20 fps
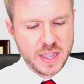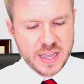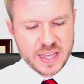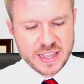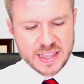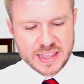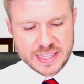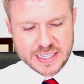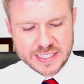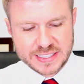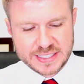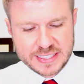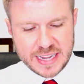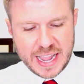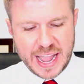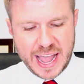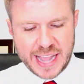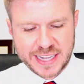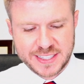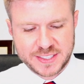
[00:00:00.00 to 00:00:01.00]
This
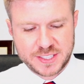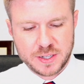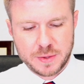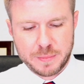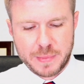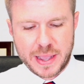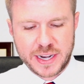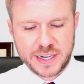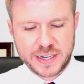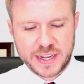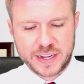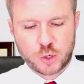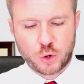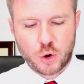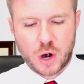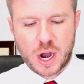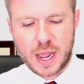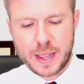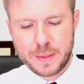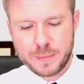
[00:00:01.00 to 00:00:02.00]
act made it a
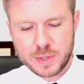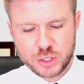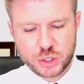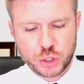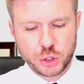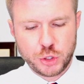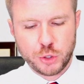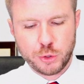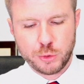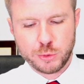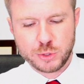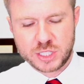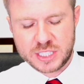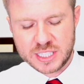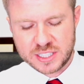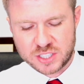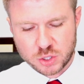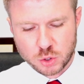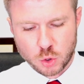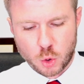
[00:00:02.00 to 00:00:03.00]
crime to use
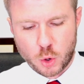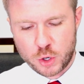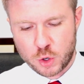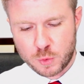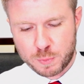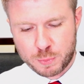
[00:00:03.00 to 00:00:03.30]
disloyal,